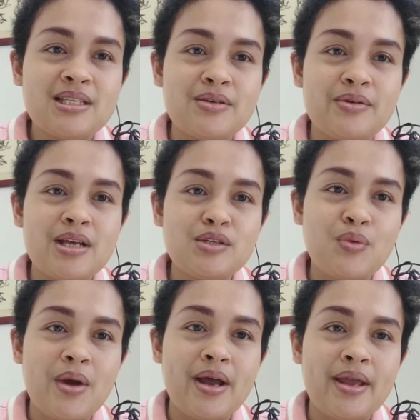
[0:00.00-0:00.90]
So that's
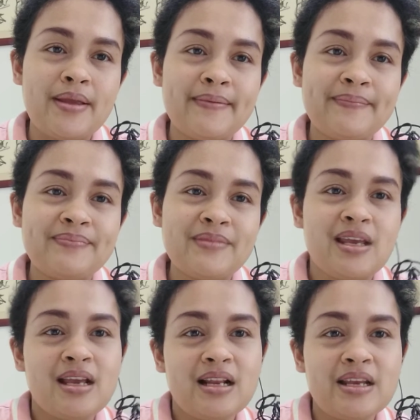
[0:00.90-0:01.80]
why
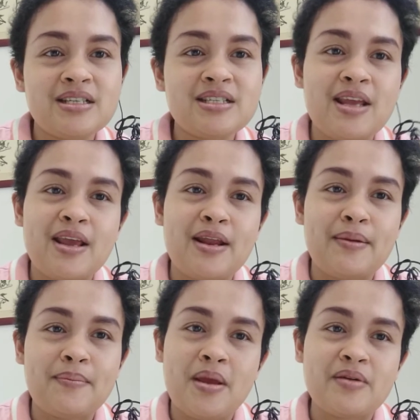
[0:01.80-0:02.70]
English and
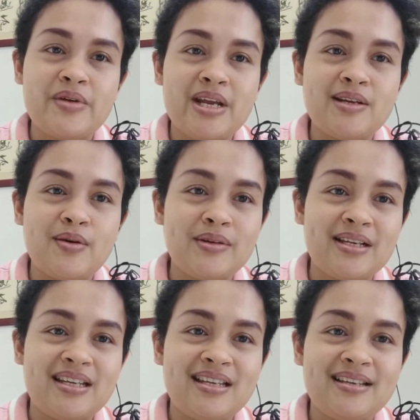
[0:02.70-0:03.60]
Mandarin
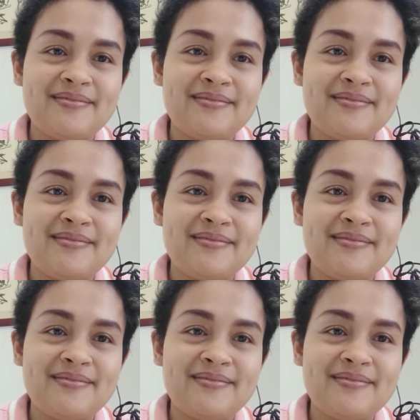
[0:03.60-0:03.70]
only.